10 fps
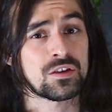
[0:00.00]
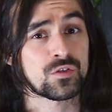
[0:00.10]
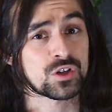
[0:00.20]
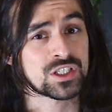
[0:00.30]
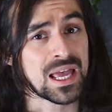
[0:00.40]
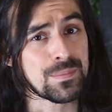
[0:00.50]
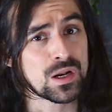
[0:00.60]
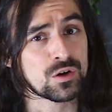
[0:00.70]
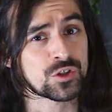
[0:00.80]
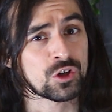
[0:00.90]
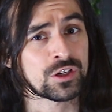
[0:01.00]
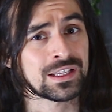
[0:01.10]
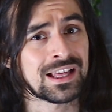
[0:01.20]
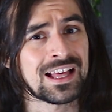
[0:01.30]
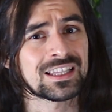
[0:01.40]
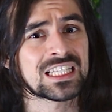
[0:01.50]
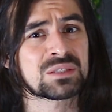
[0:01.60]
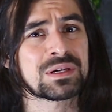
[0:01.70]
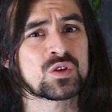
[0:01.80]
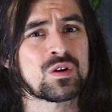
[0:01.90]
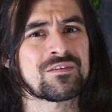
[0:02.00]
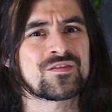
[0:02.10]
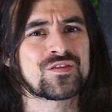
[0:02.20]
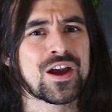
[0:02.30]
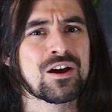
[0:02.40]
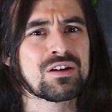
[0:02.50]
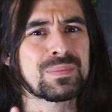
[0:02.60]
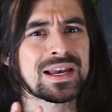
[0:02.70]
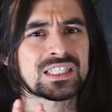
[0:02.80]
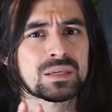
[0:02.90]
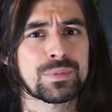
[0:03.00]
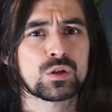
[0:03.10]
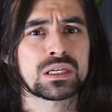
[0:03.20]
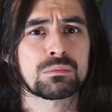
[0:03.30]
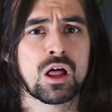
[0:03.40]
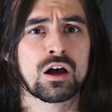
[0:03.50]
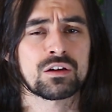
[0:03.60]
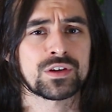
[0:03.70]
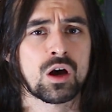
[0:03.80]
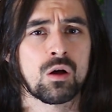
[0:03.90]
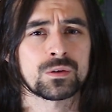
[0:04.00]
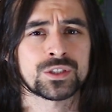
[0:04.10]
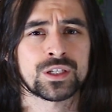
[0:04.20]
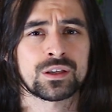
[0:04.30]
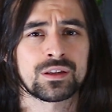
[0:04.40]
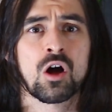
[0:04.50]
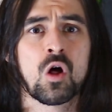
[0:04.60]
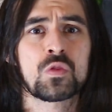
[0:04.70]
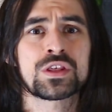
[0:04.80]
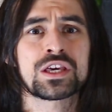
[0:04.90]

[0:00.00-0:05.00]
The first step in our journey leads me to a very basic building block of ecology called